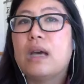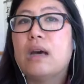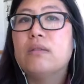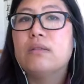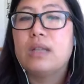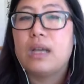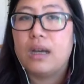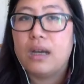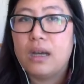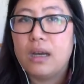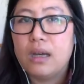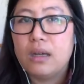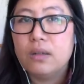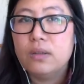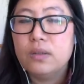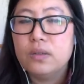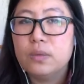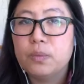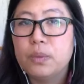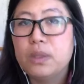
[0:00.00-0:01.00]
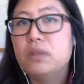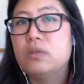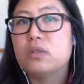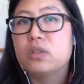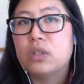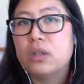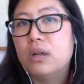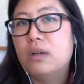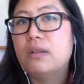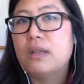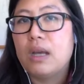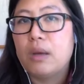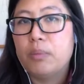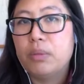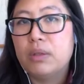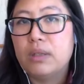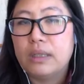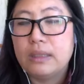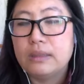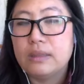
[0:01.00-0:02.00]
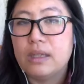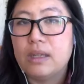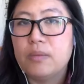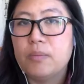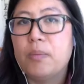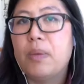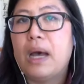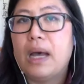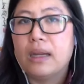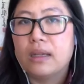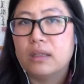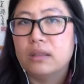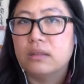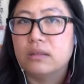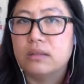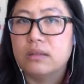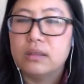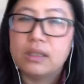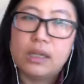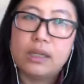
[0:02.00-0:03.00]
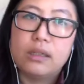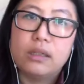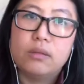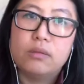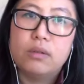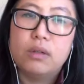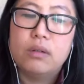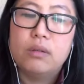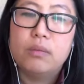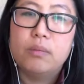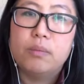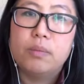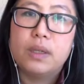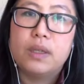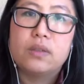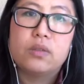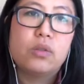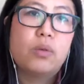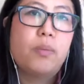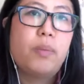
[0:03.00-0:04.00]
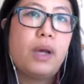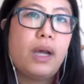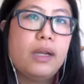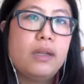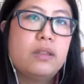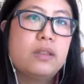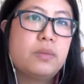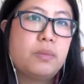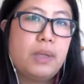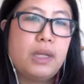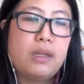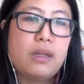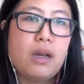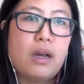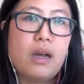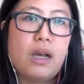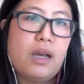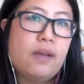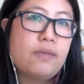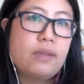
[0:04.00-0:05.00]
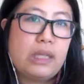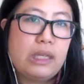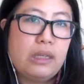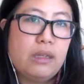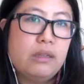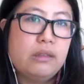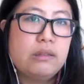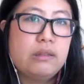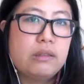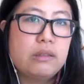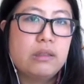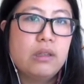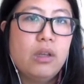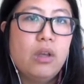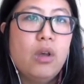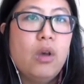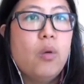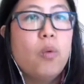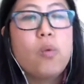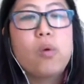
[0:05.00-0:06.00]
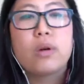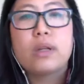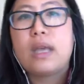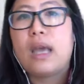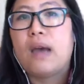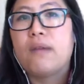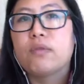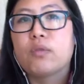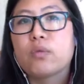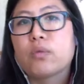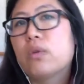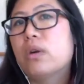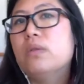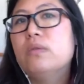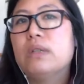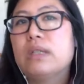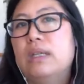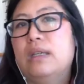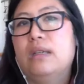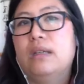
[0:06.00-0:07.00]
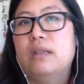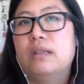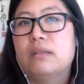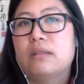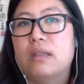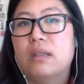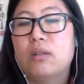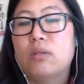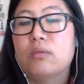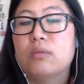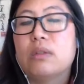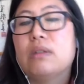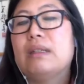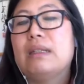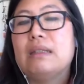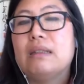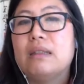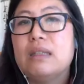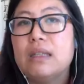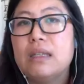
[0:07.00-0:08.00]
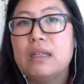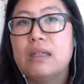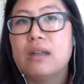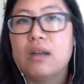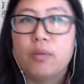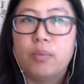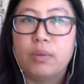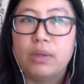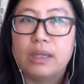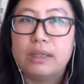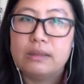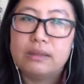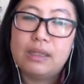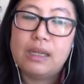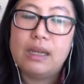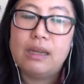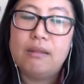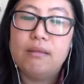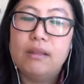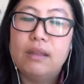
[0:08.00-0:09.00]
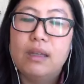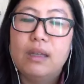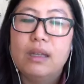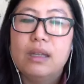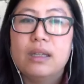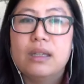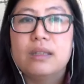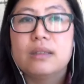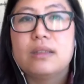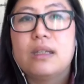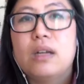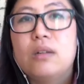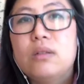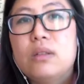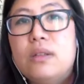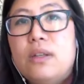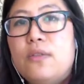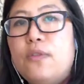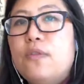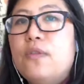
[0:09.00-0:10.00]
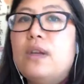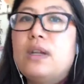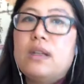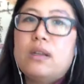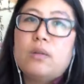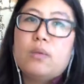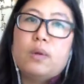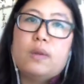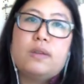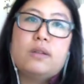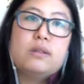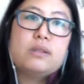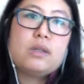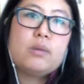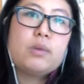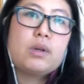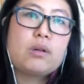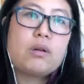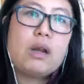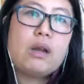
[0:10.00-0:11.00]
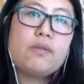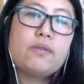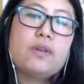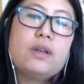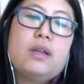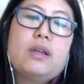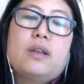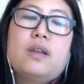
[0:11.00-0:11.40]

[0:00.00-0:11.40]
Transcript: that house, we need to turn that play den back into the dining room, because your buyers may not have kids, or they have grown kids. They don't really need a play den. It's not really fitting with their demographic.